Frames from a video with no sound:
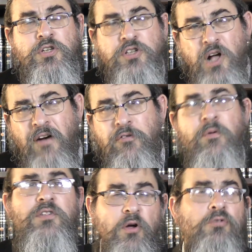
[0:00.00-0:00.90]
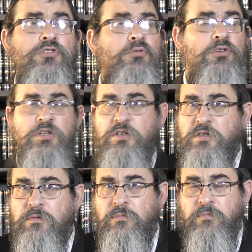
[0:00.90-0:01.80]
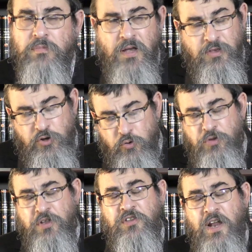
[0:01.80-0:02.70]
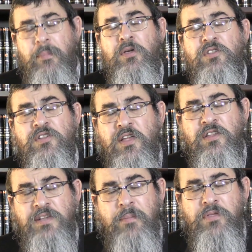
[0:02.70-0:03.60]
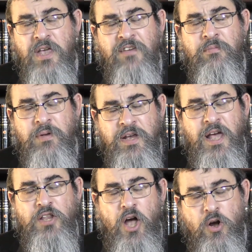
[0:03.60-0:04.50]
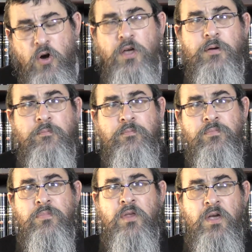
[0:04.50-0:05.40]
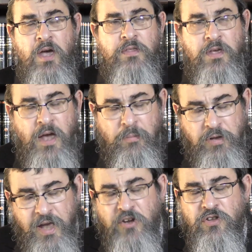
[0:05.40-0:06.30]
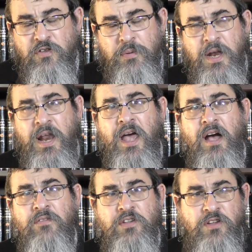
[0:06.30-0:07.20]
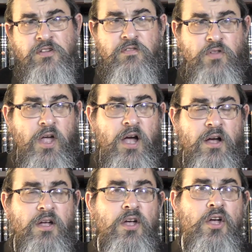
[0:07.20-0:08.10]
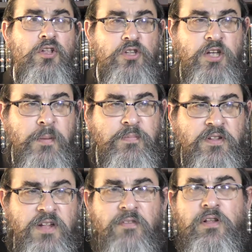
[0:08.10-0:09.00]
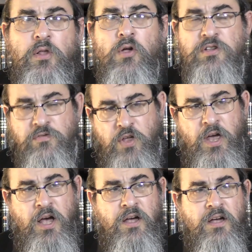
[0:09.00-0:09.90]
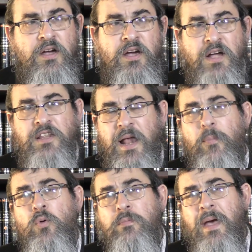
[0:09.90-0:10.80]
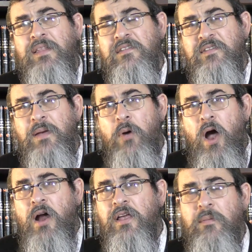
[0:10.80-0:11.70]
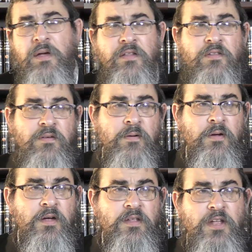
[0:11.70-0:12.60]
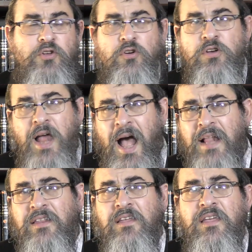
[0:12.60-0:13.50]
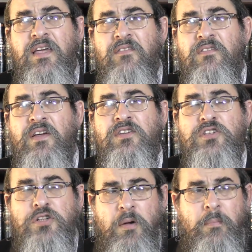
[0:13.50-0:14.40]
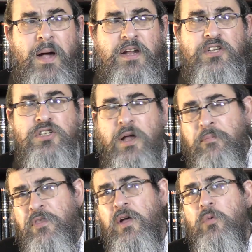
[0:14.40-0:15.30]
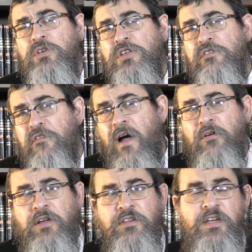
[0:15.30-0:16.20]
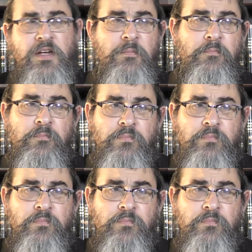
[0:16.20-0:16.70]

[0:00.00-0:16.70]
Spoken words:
discover his own Jewishness. And the truth is, the Rebbe used to say the same thing even when he get to Agoy, and the obligation of the Bnei Neach, the sons of Neach, to keep the 7 laws of Neach. That the Rebbe would make the same argument that you're not giving somebody something which is foreign to him.